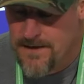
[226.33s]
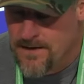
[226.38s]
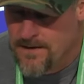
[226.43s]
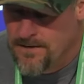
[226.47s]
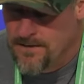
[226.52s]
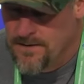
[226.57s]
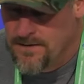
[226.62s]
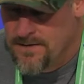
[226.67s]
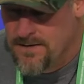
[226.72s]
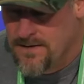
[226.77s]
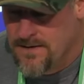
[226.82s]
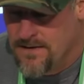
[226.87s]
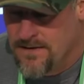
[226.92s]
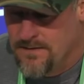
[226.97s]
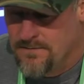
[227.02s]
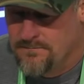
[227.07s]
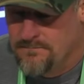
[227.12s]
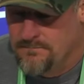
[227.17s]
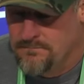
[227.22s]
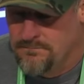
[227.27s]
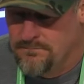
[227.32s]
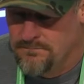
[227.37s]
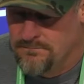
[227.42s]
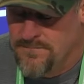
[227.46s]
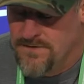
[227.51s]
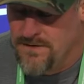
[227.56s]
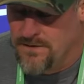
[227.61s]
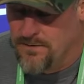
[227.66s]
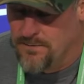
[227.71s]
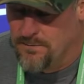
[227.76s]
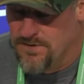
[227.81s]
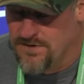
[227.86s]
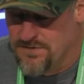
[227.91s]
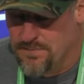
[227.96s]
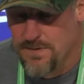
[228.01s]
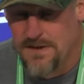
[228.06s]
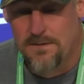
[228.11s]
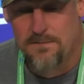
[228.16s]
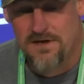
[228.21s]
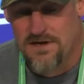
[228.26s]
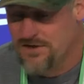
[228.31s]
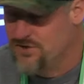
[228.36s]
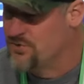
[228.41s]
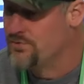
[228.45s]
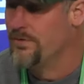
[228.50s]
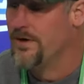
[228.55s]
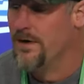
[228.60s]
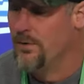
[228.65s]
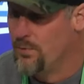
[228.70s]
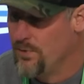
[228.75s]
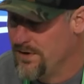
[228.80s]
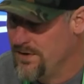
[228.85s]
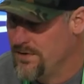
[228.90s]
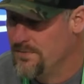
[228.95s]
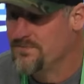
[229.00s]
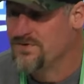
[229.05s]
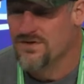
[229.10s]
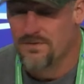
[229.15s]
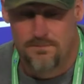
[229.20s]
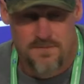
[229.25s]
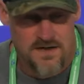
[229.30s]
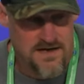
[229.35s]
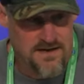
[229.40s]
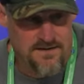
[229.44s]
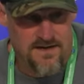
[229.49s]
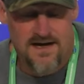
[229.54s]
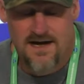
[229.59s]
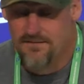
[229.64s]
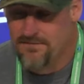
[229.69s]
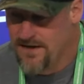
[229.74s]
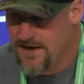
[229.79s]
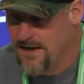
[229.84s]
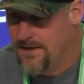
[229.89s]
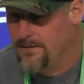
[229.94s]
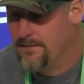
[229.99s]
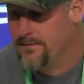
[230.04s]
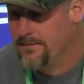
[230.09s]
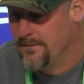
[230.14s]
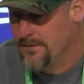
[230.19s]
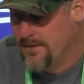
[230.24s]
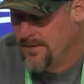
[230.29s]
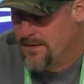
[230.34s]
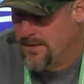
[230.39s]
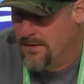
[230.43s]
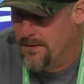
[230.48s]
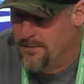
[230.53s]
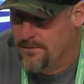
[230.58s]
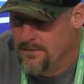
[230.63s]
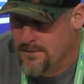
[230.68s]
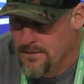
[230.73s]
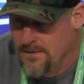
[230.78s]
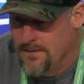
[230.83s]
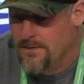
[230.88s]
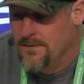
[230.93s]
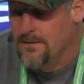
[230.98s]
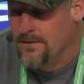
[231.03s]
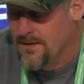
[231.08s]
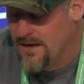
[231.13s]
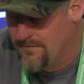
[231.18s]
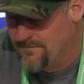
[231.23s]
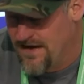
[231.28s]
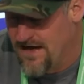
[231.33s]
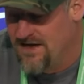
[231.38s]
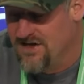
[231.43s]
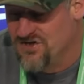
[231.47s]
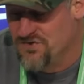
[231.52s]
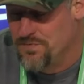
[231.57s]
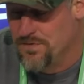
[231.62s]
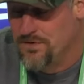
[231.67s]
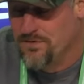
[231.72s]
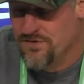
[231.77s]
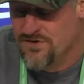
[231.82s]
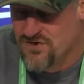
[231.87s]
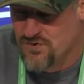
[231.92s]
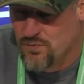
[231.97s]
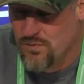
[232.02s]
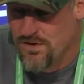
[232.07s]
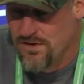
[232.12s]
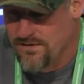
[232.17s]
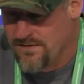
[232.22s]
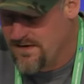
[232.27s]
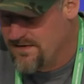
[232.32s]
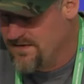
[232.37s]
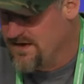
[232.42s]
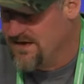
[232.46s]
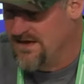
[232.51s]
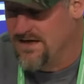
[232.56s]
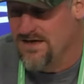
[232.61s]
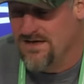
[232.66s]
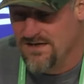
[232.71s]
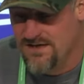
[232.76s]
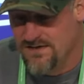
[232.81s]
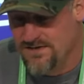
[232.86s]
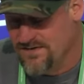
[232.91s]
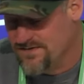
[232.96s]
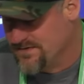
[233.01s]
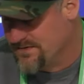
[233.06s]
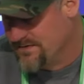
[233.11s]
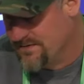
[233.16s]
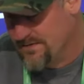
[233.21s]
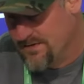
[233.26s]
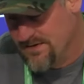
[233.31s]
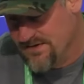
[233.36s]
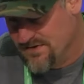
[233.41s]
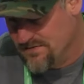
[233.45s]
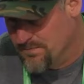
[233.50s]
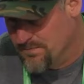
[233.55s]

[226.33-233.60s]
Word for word: Uh, you know, but to be able to get Terrell Williams, somebody that I've had uh, I've had experience with, I think he is he's